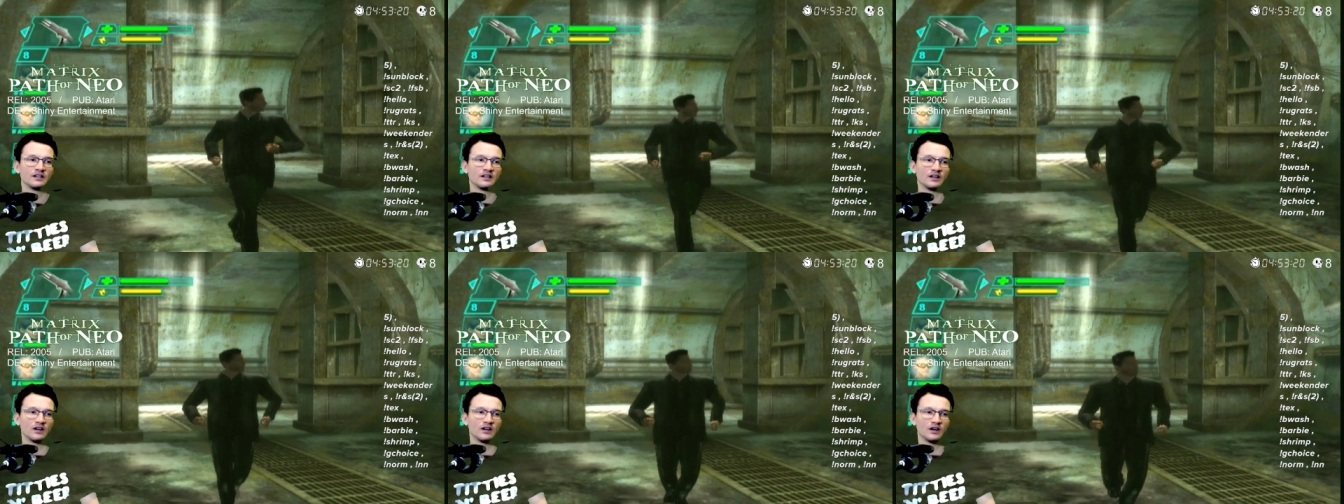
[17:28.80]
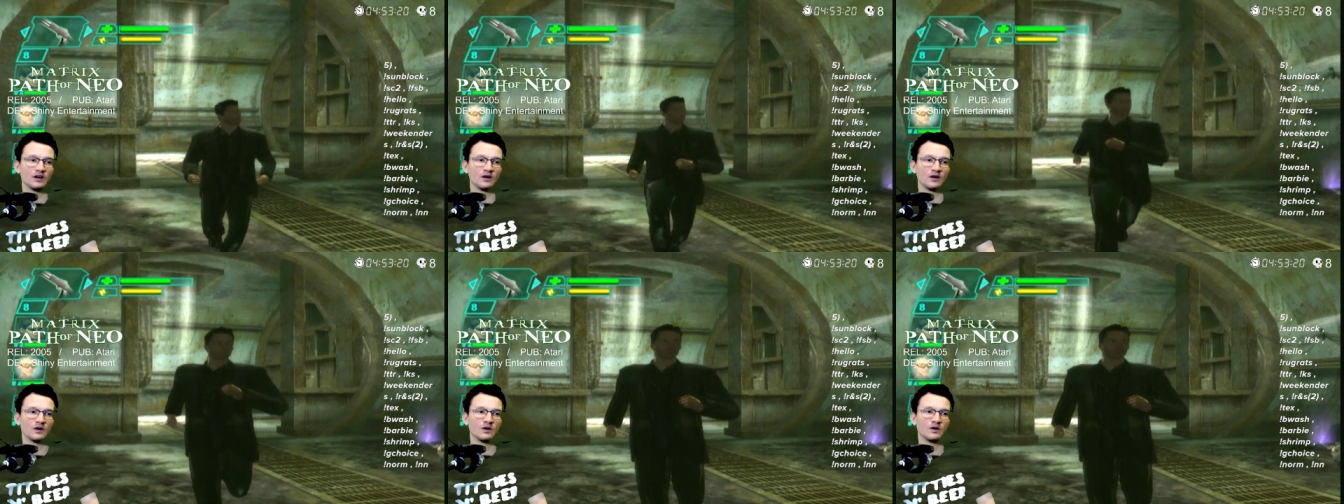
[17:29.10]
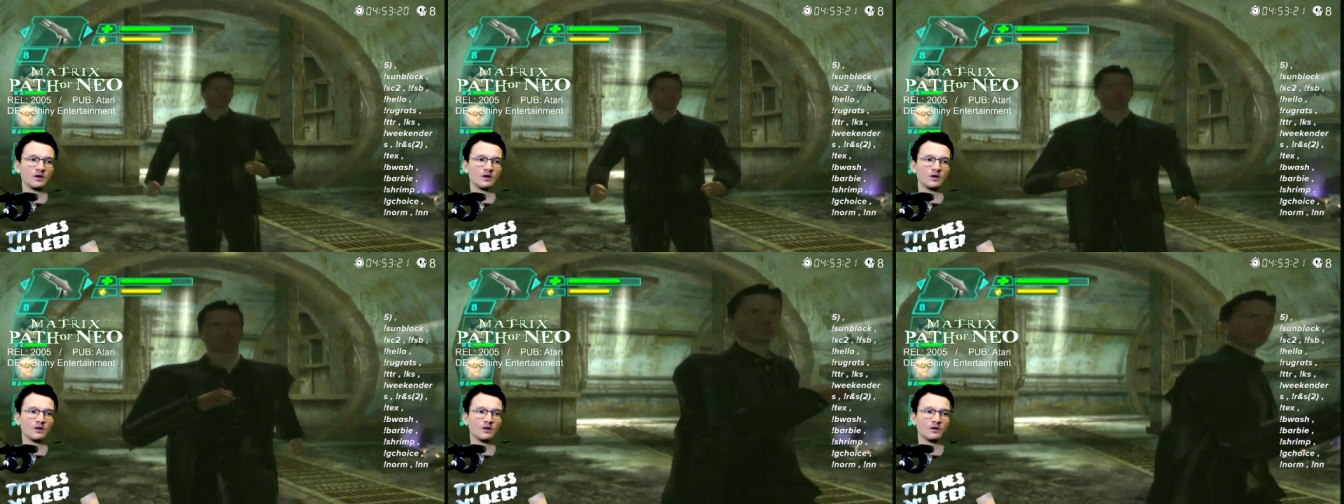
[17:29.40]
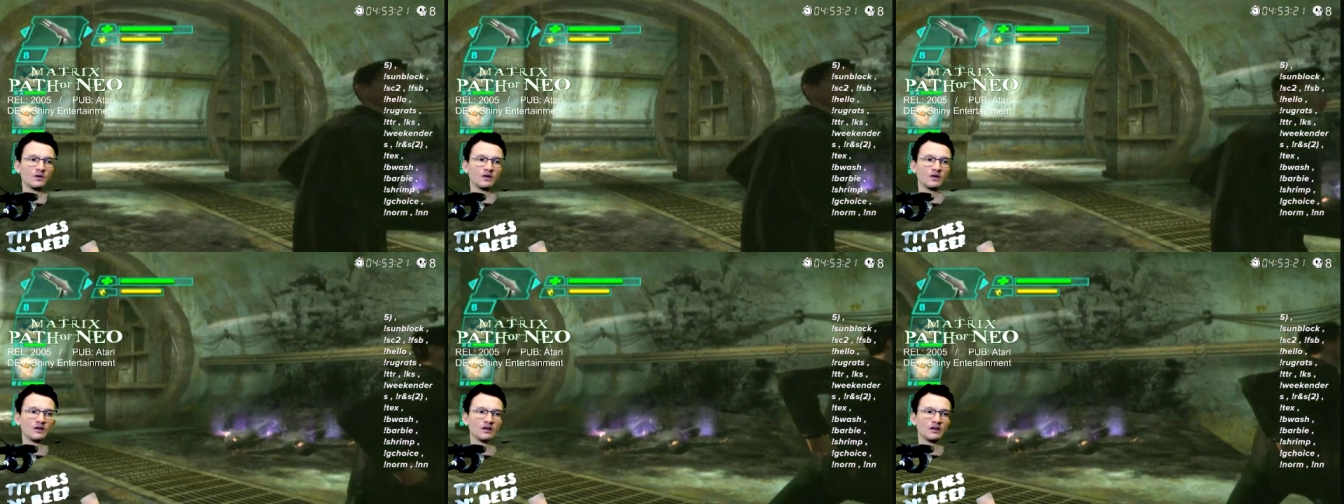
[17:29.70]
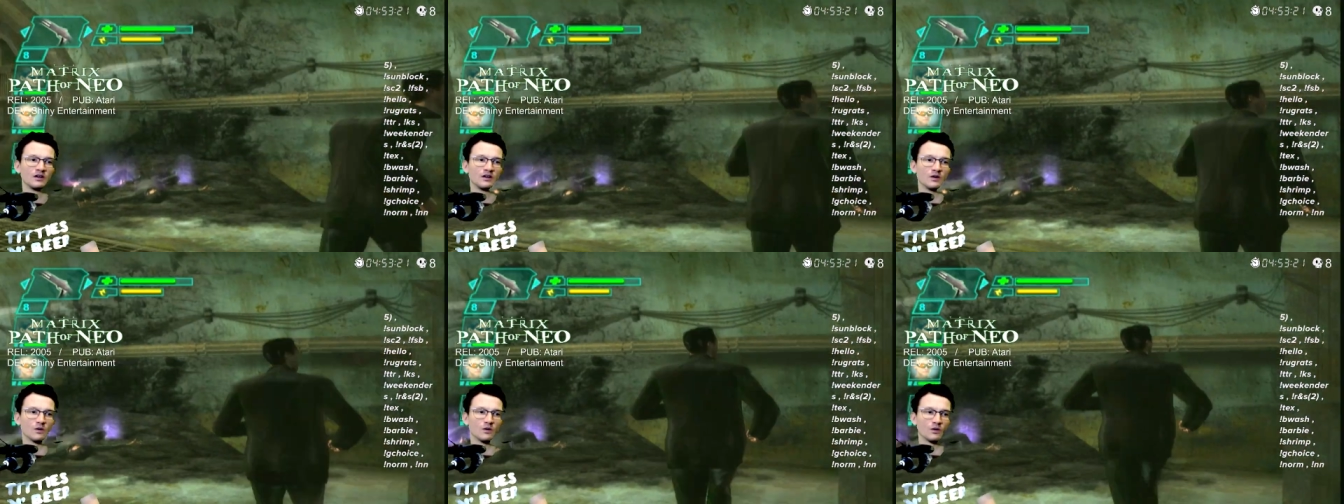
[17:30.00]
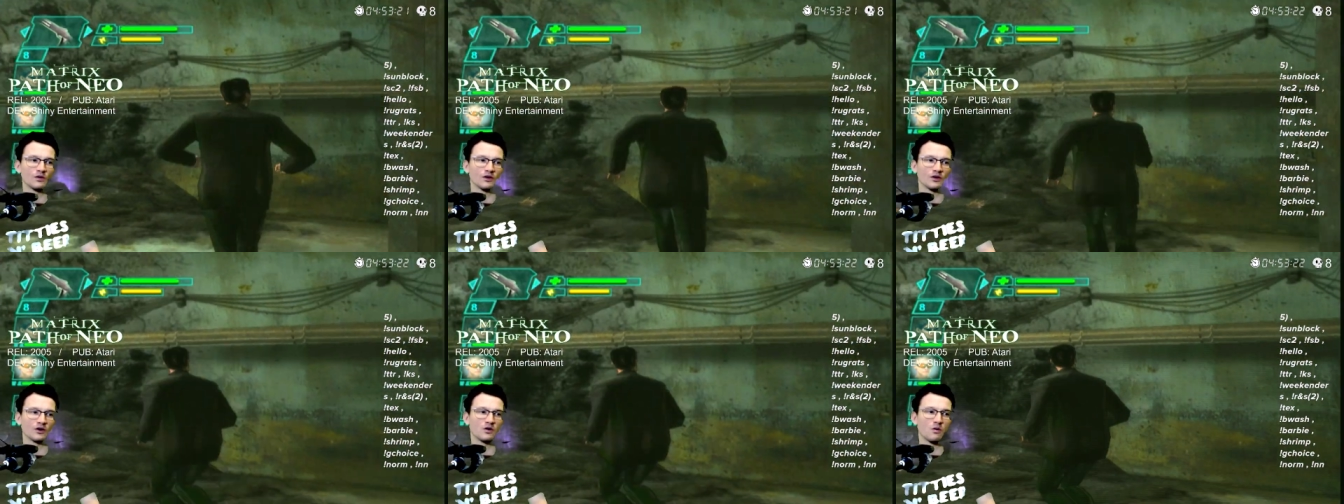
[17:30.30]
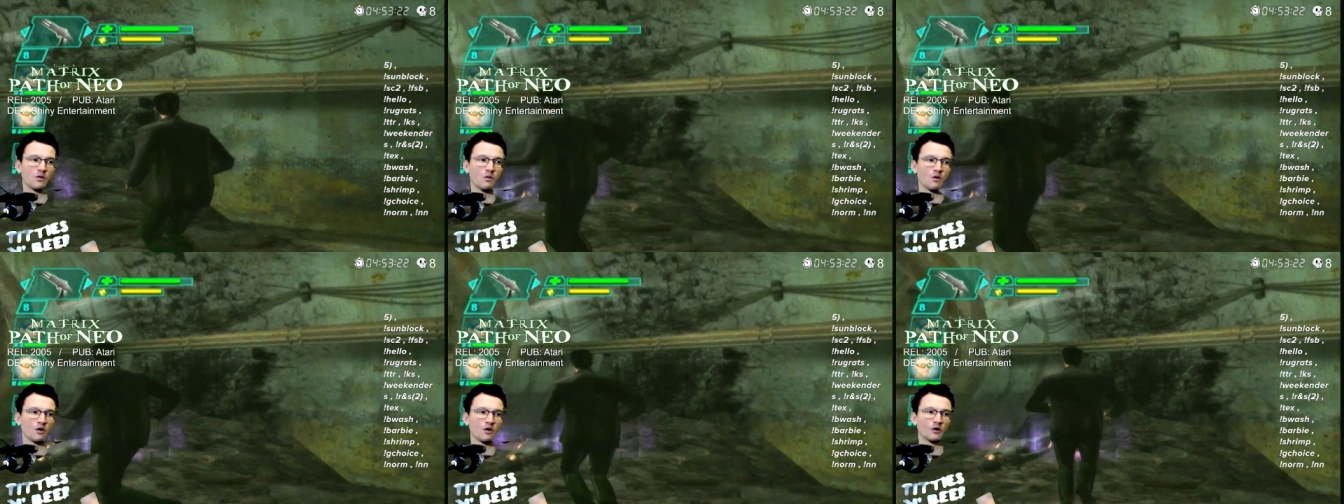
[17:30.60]
Oh. Or The
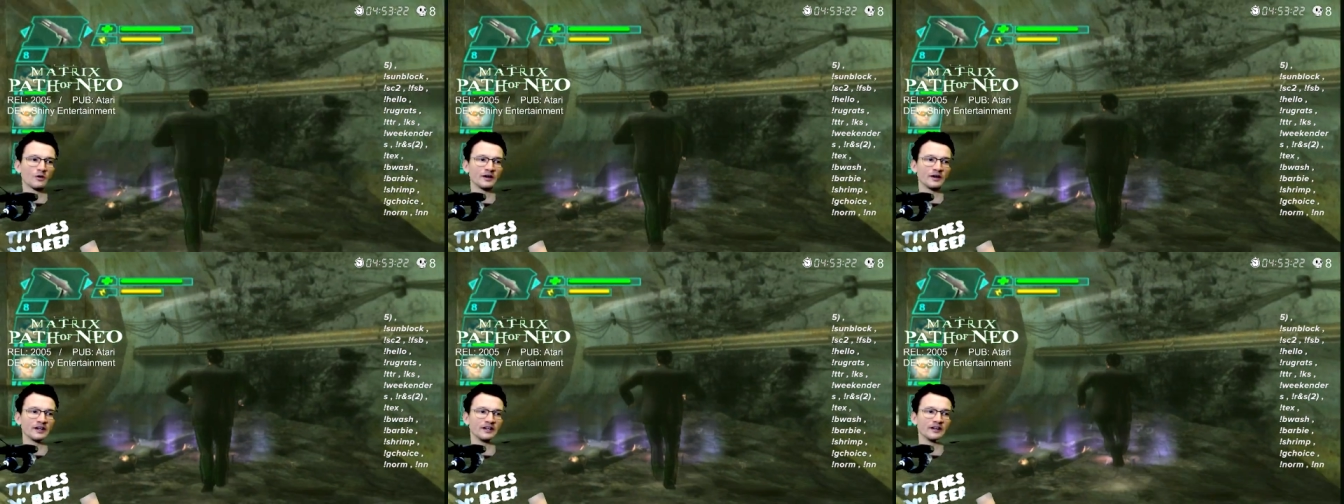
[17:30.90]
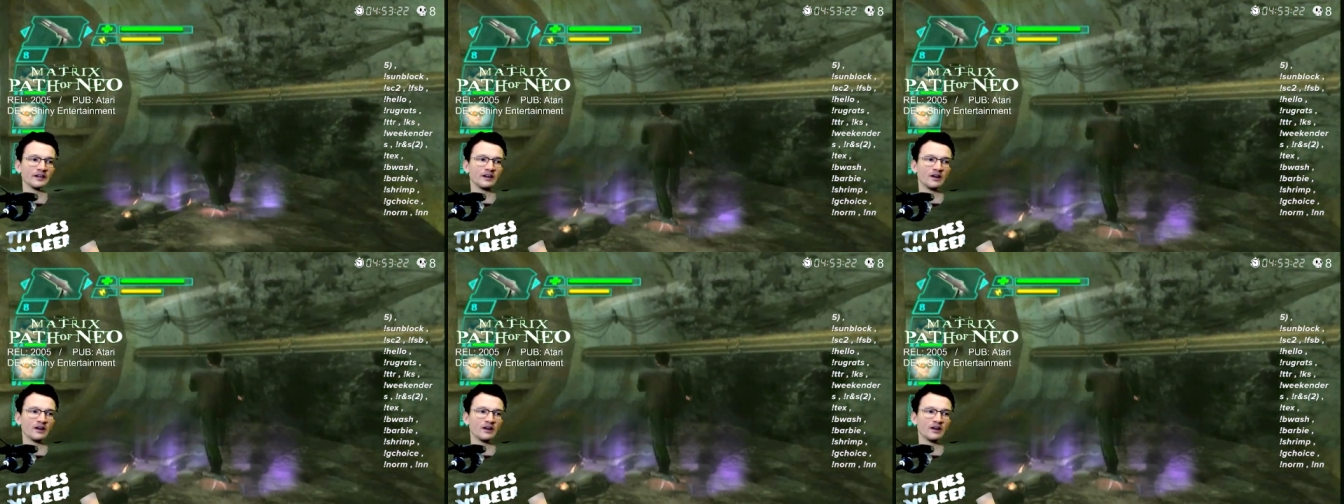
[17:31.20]
Quarry.